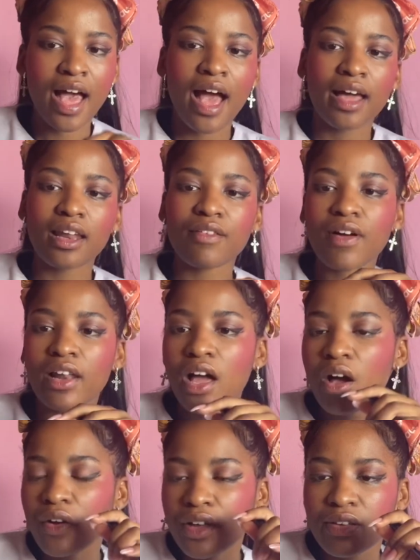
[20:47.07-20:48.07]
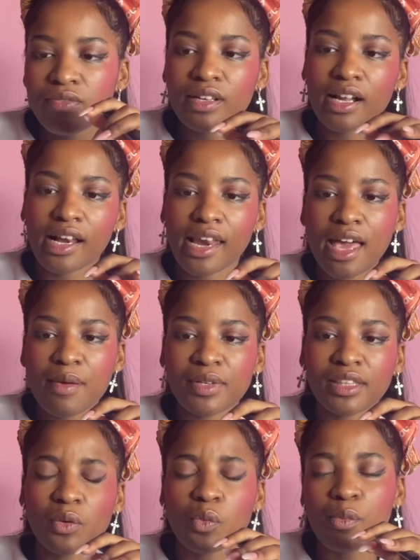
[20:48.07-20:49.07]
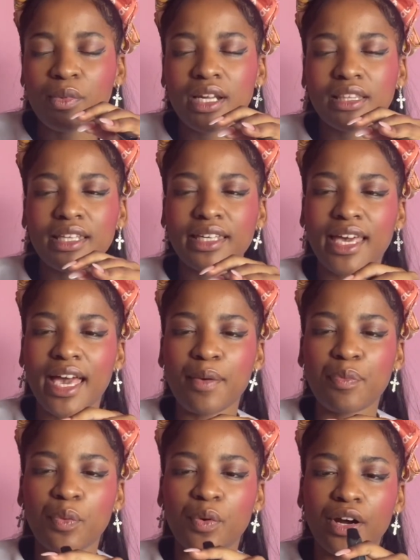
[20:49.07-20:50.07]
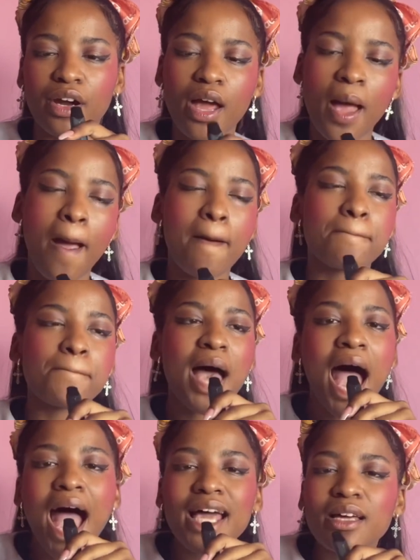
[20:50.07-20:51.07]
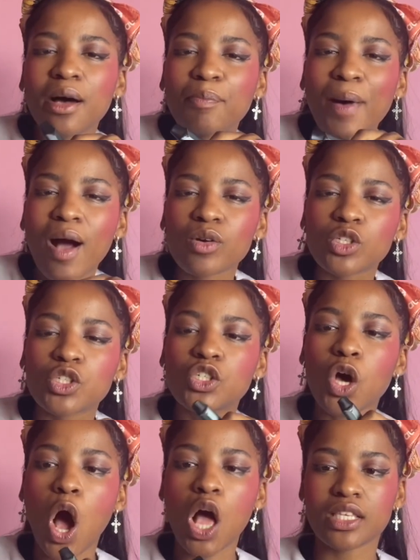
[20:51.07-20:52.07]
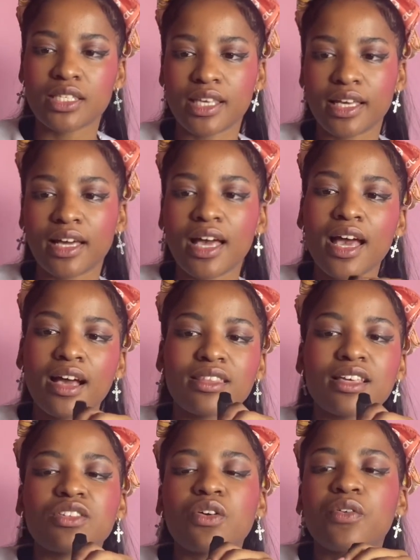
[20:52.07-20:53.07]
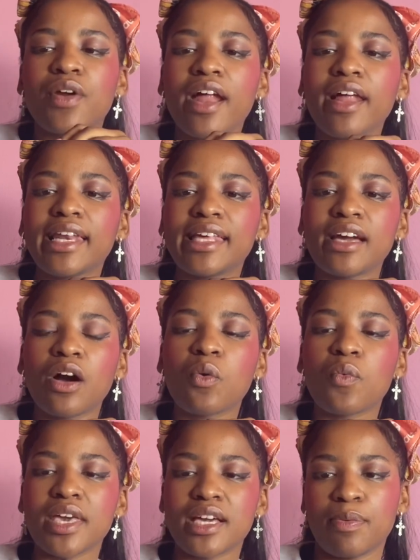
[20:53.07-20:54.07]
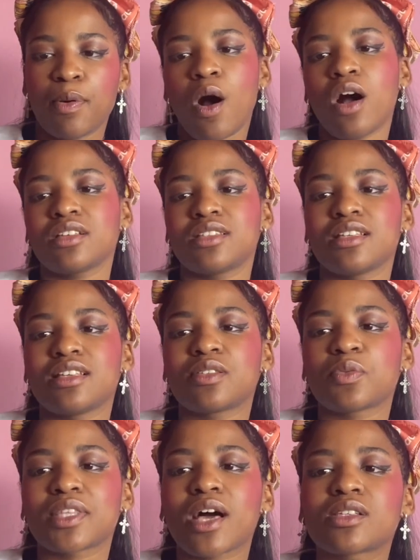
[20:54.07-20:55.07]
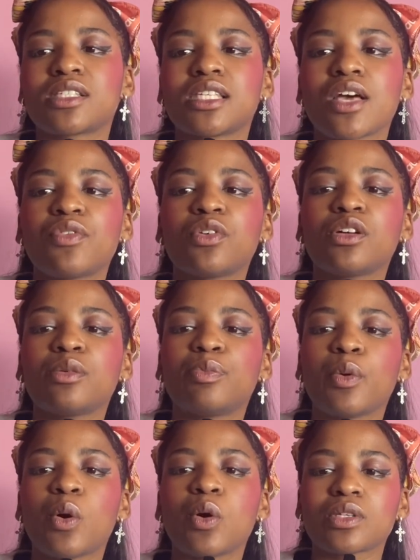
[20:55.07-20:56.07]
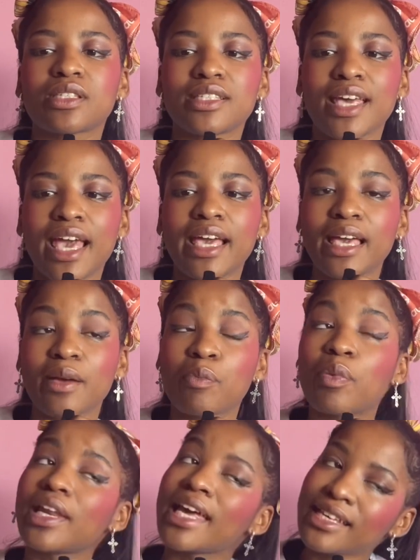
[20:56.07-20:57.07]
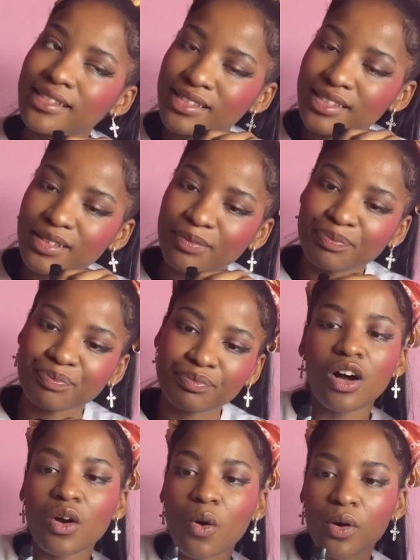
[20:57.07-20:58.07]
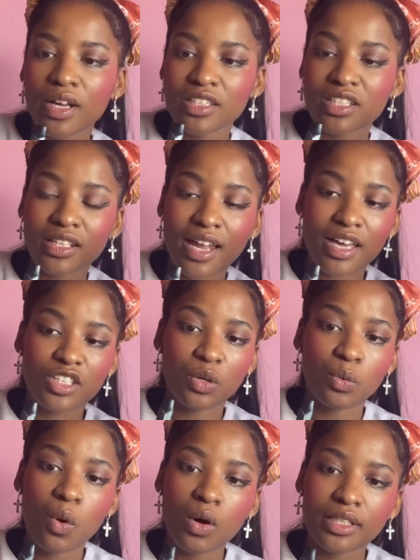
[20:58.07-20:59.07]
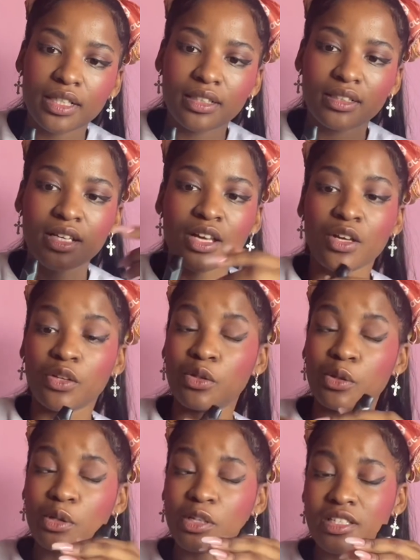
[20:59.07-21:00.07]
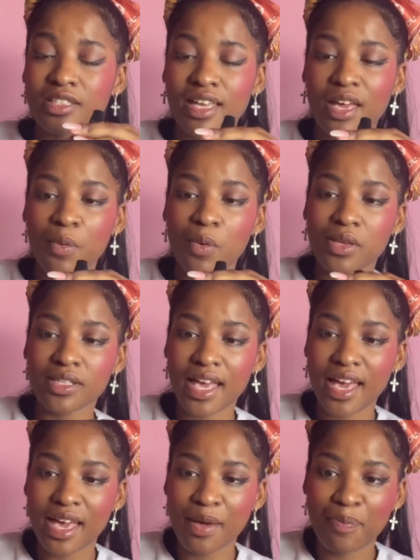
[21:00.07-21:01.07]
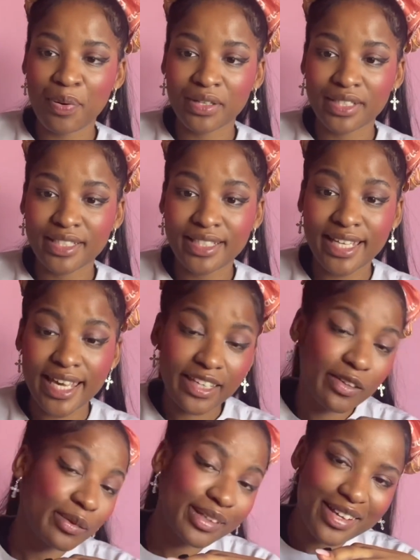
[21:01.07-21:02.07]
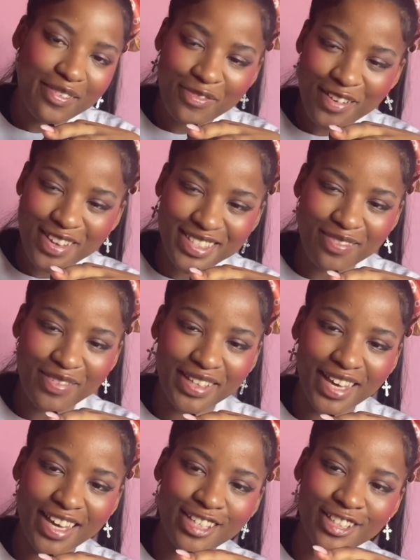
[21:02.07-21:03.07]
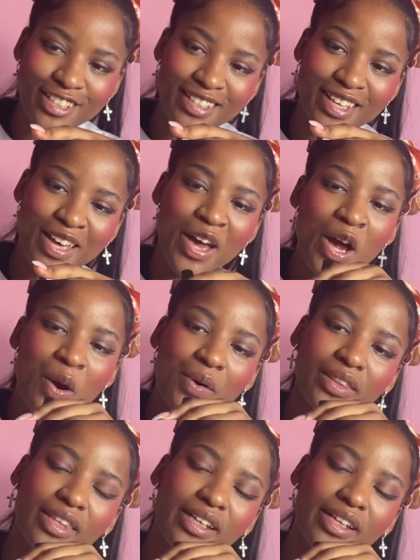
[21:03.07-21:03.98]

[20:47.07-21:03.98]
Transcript: La Valente even claimed that the women at the Cape were mad about dancing, thus rarely a week passes without several balls taking place. According to Nigel Warden, New Year's Day was a particularly festive occasion, with the